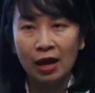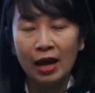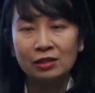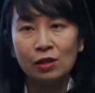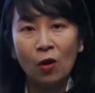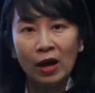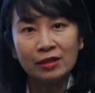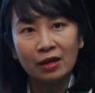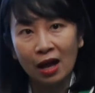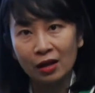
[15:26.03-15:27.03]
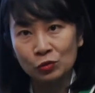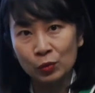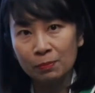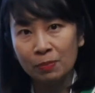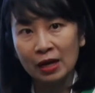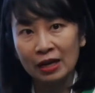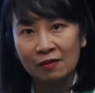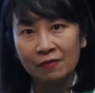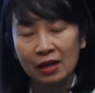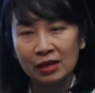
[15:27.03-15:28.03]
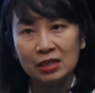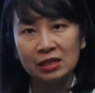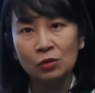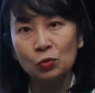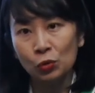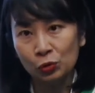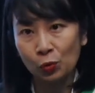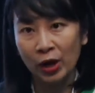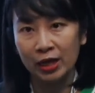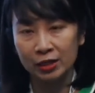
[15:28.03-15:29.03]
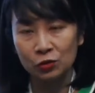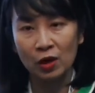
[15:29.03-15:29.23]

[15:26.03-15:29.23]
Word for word: as long as the country believe that it is a good way to